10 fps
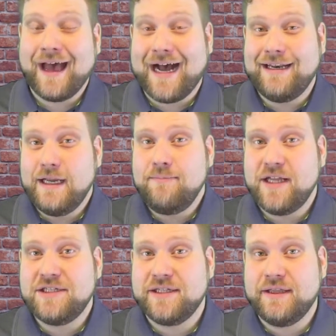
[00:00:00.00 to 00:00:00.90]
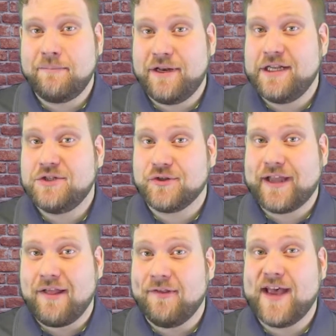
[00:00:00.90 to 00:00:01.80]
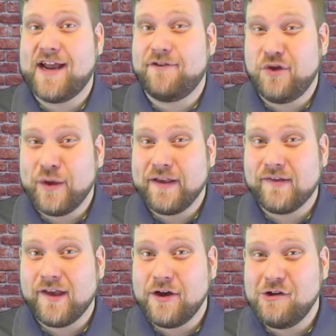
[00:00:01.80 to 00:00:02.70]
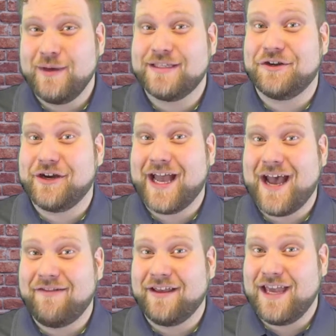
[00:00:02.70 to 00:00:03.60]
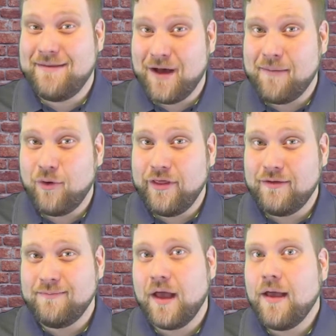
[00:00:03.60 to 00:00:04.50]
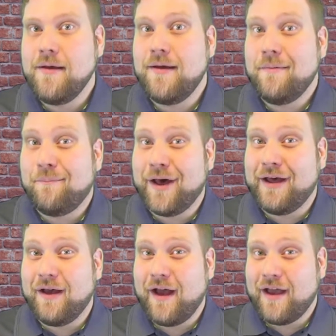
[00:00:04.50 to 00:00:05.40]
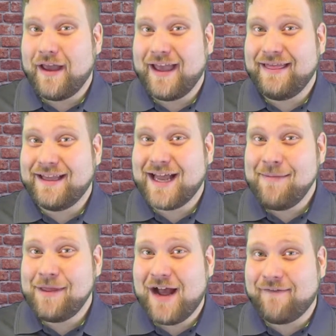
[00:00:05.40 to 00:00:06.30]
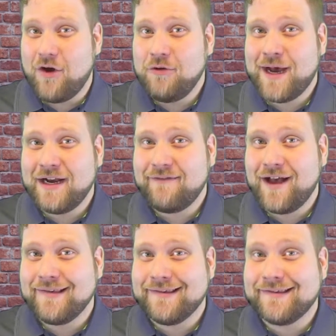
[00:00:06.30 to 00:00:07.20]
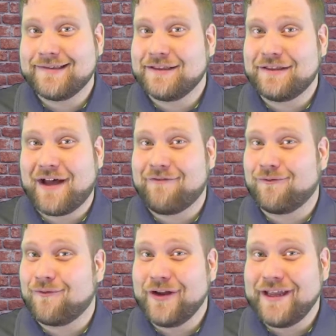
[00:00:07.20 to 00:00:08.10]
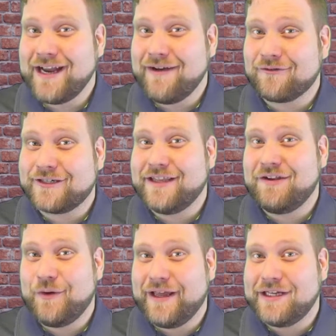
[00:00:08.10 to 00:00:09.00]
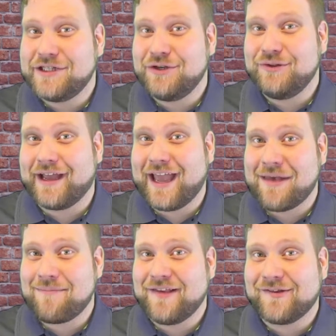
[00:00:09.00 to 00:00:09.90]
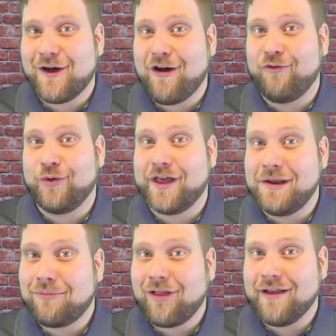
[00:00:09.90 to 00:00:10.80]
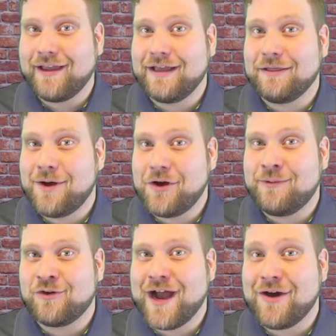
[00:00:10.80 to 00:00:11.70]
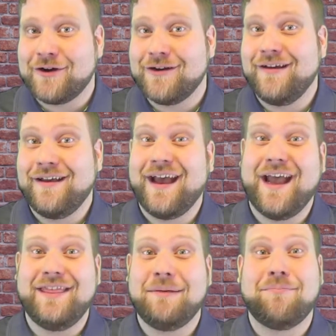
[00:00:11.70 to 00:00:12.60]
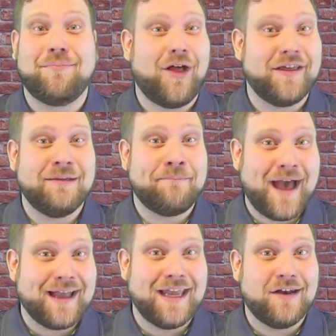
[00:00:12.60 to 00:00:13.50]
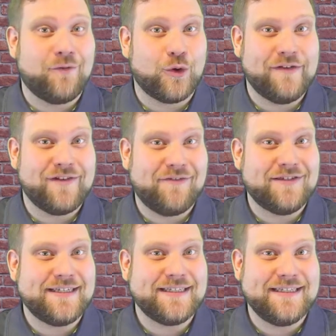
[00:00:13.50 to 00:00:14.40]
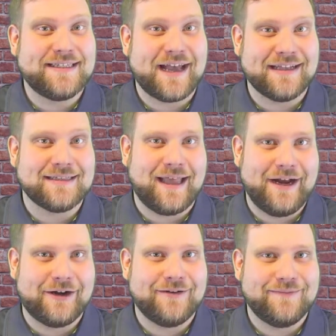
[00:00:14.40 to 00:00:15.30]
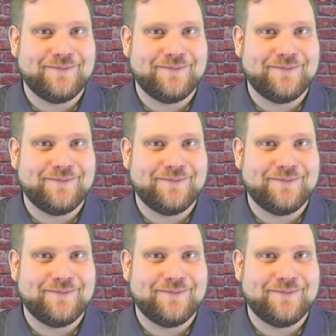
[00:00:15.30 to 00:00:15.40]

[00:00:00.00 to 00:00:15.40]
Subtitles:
I did mention the potential downside of doing so is you're going to have to keep up with them, but in the time that I've owned my devices, I've really run into an issue that can't be solved with unplugging the modem and router and then plugging them back in 45 to 60 seconds later.